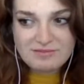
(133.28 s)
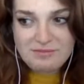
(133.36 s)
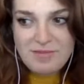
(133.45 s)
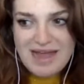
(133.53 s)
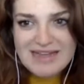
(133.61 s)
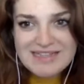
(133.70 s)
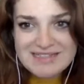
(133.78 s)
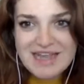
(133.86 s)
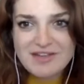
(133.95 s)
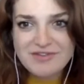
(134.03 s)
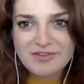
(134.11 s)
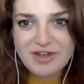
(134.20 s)

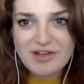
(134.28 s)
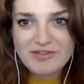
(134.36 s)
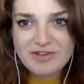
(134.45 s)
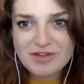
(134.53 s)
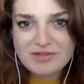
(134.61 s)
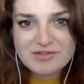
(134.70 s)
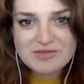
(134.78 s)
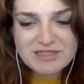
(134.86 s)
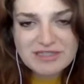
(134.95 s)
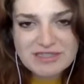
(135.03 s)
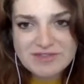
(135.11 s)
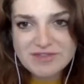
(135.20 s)
mindset forever. It was
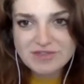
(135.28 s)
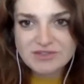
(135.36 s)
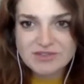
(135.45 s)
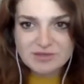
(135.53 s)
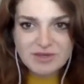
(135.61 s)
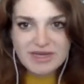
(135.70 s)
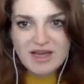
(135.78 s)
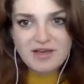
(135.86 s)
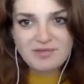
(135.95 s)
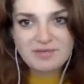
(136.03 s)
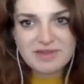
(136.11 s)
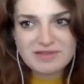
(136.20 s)
really difficult to wake
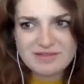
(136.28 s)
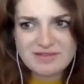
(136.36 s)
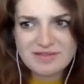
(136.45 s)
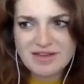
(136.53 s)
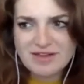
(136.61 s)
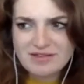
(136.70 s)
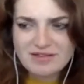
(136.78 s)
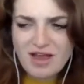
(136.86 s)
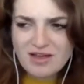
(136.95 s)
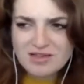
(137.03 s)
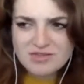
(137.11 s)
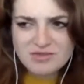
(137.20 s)
up and
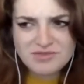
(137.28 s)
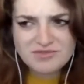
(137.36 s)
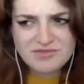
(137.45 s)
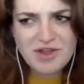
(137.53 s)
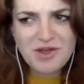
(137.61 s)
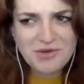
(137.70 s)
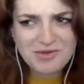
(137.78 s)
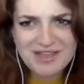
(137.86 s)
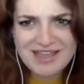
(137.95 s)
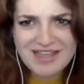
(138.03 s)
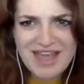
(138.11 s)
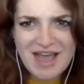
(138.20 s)
not sort of know
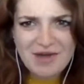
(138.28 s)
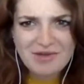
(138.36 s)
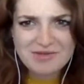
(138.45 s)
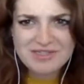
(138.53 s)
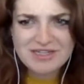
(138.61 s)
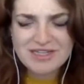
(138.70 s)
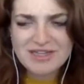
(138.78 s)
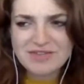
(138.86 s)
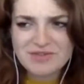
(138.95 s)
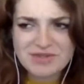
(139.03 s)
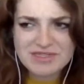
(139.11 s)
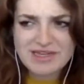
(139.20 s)
like how I was going to get
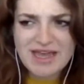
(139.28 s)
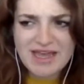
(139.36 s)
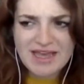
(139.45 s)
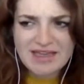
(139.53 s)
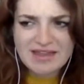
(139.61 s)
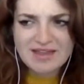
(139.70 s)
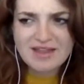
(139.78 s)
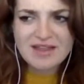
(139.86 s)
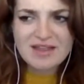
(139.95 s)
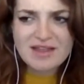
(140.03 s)
through the day. And